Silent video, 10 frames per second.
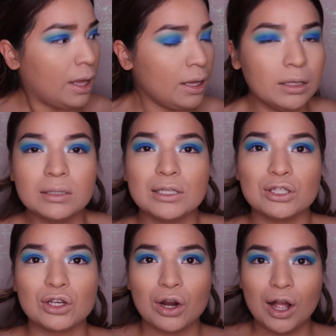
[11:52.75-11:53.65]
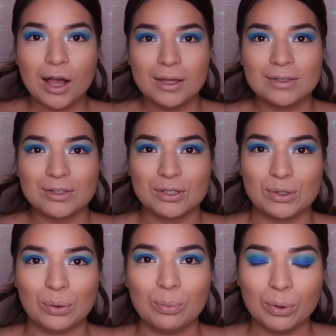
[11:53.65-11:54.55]
And since our eyes are
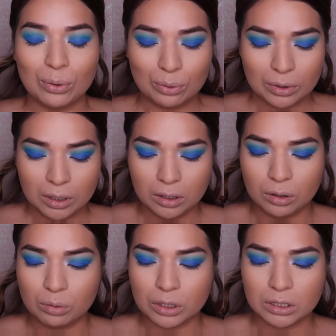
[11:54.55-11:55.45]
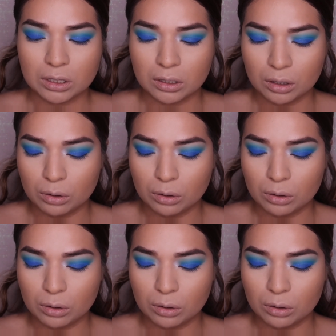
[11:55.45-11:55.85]
so bold, we're just gonna